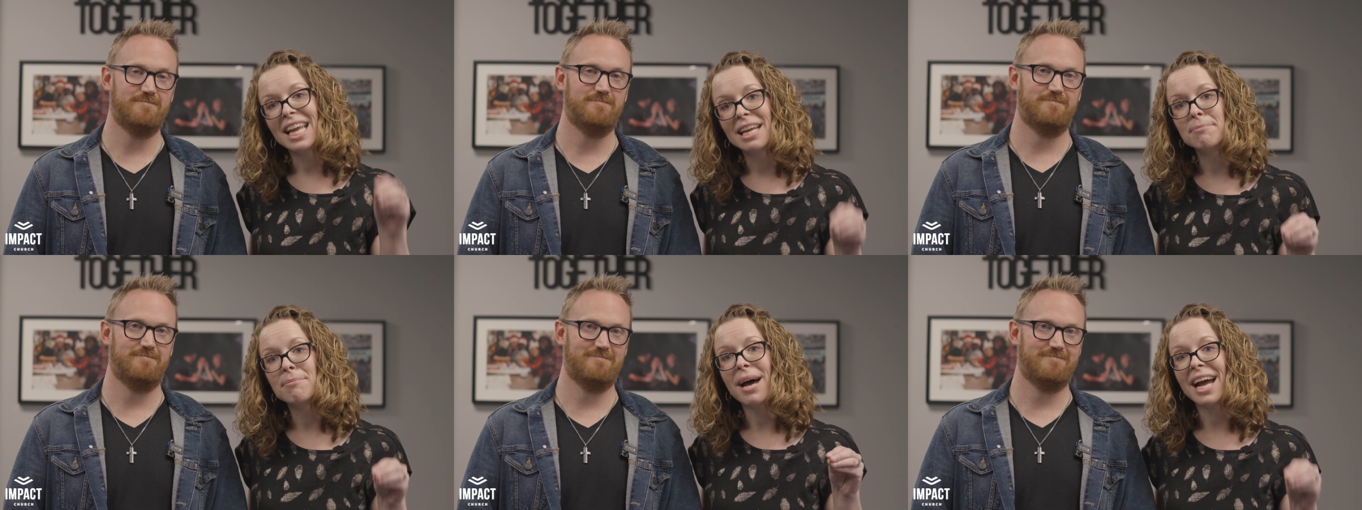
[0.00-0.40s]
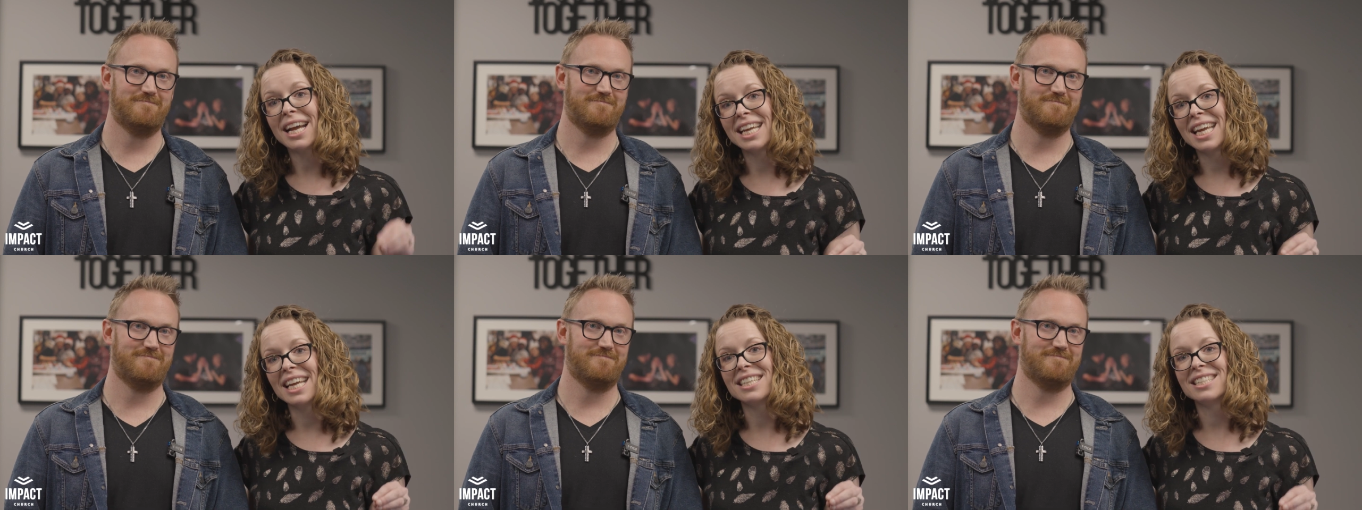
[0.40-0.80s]
Speaker 1: Impact
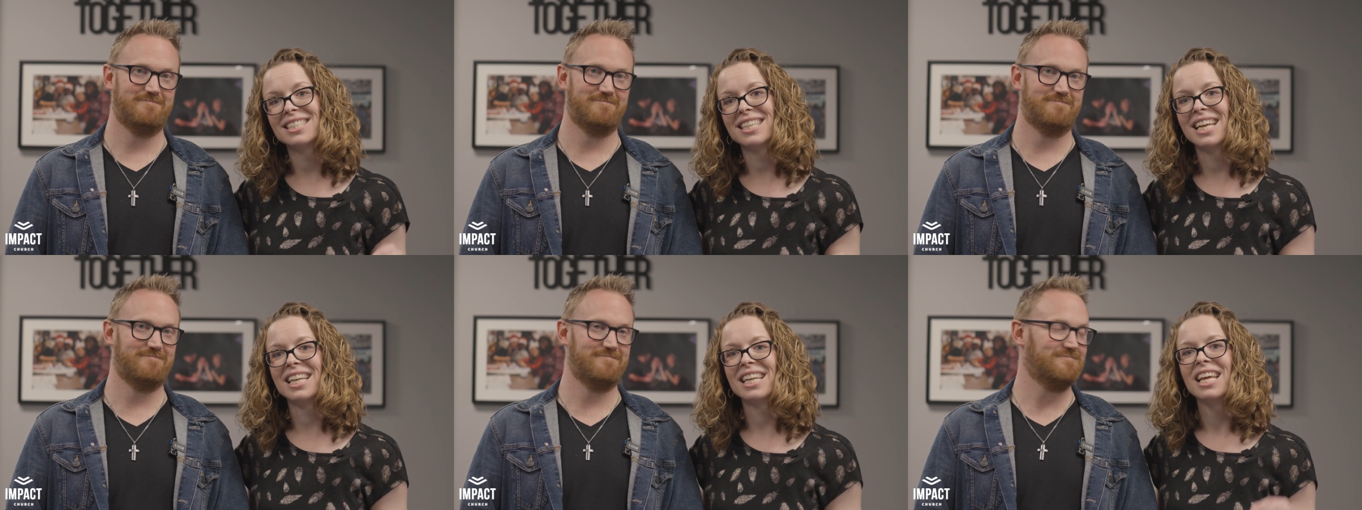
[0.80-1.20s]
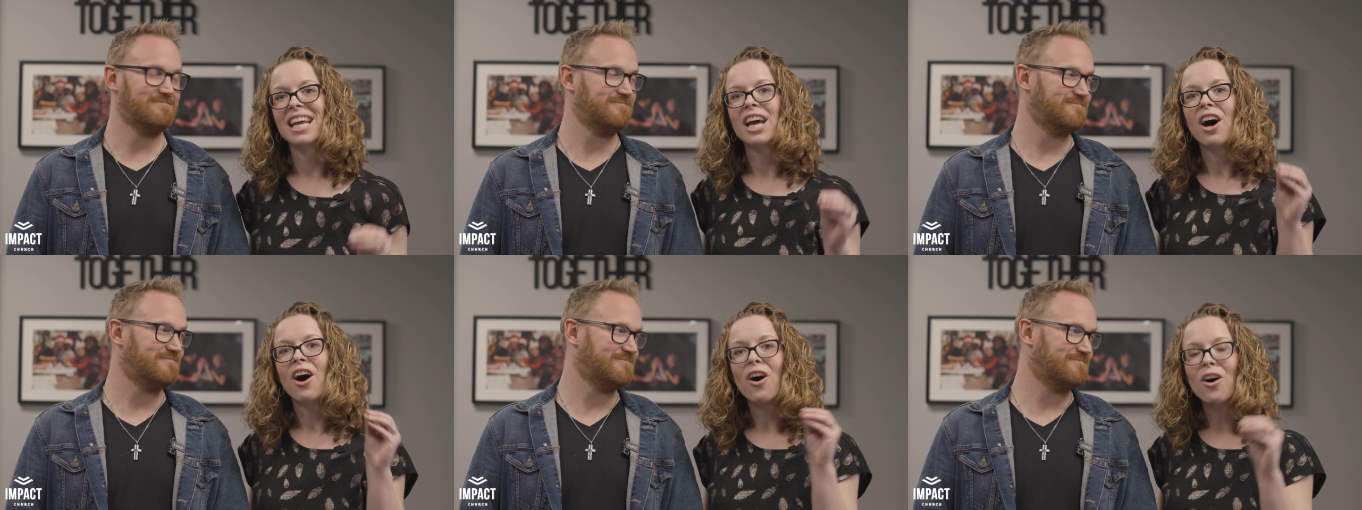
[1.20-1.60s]
Kingston
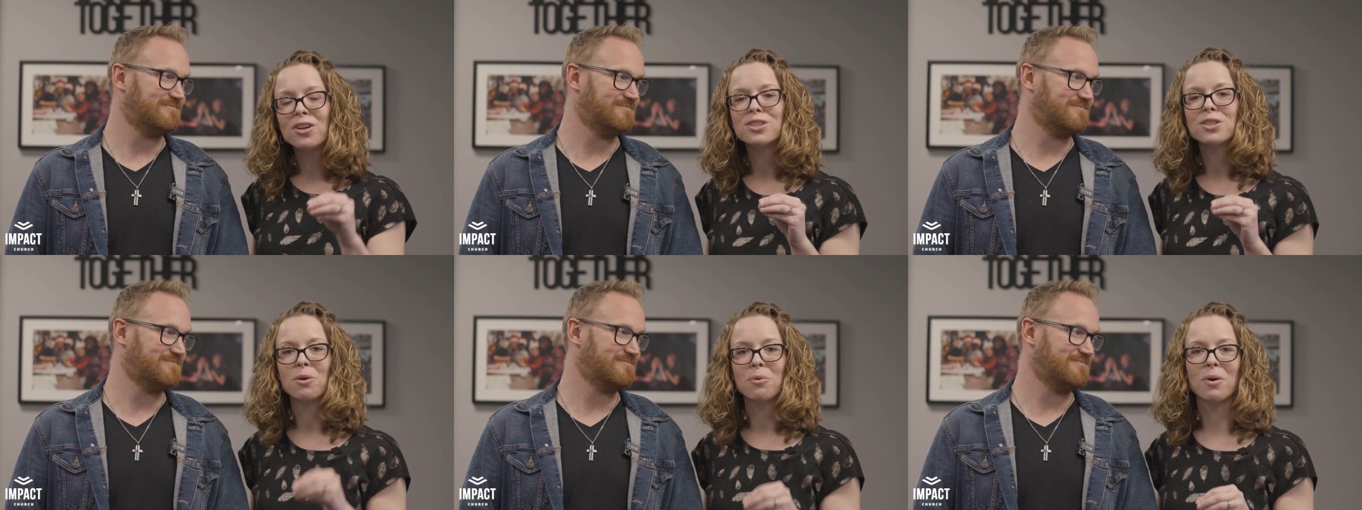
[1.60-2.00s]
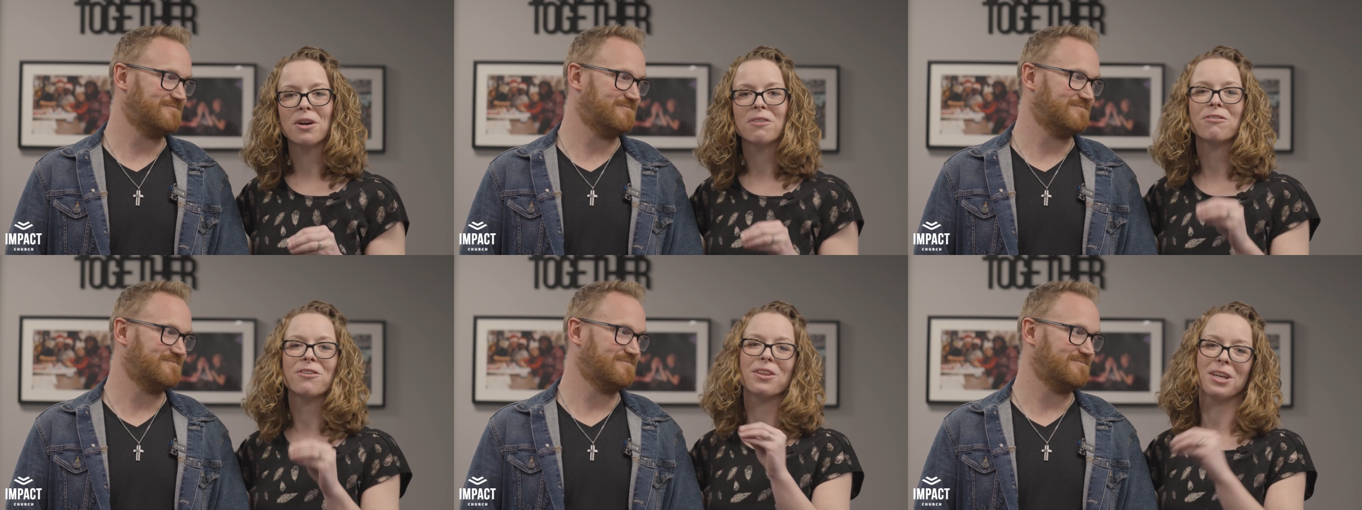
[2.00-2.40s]
also
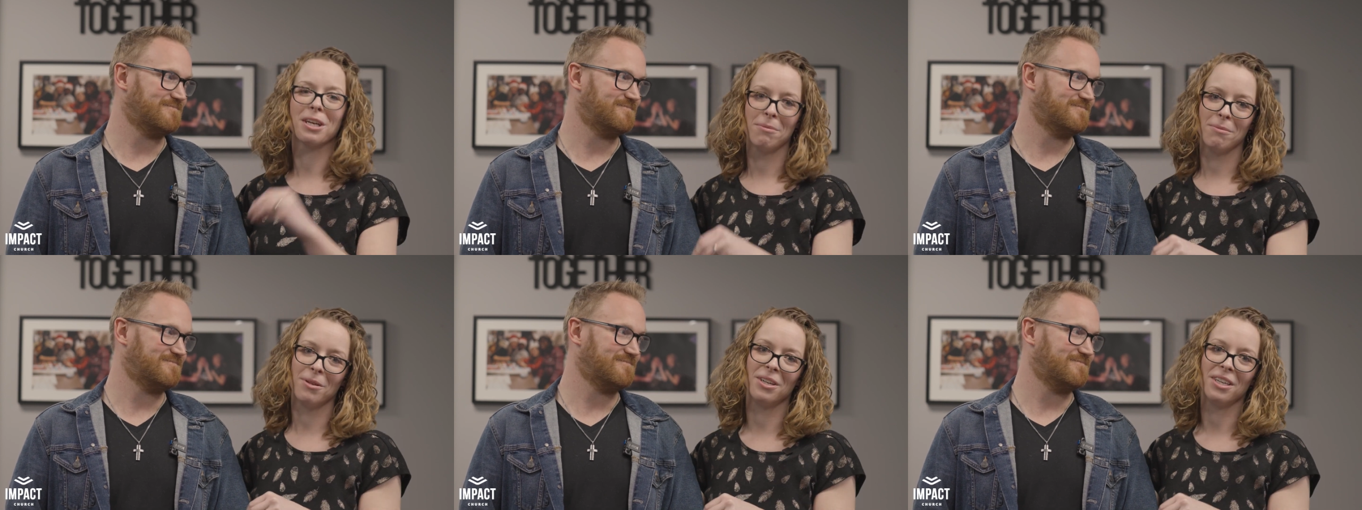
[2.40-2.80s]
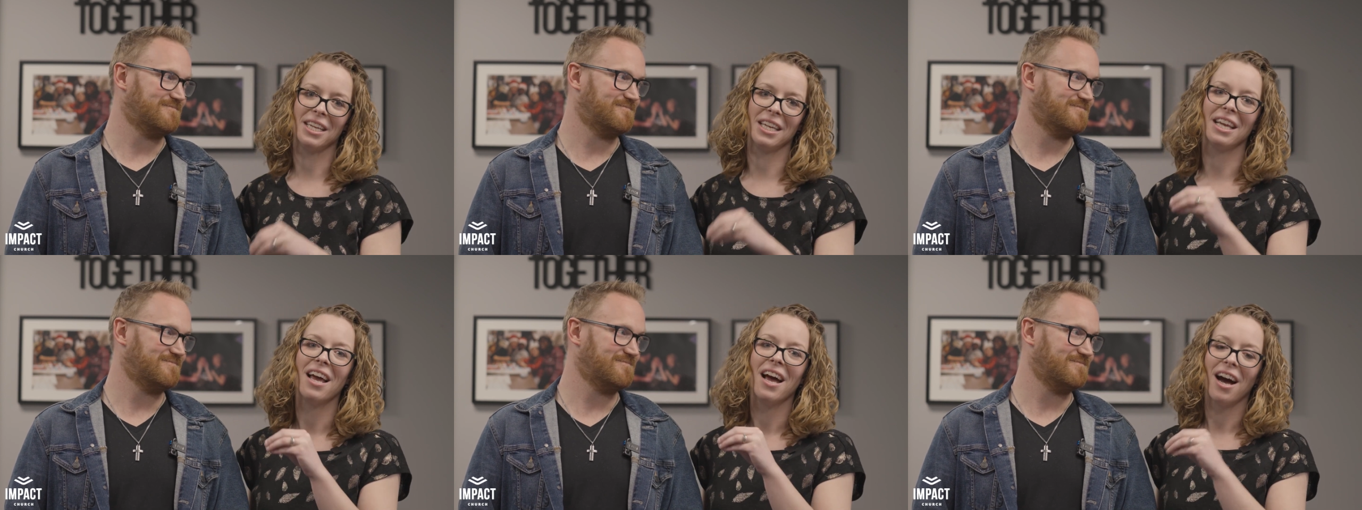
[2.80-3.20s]
work for the community